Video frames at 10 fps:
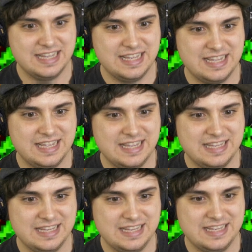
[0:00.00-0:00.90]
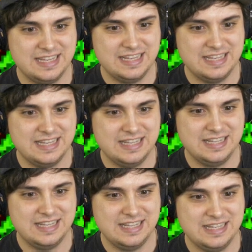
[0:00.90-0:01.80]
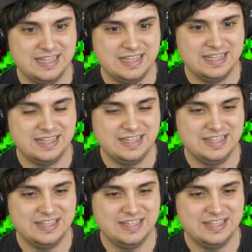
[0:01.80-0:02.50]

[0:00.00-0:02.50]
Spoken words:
(no one is talking)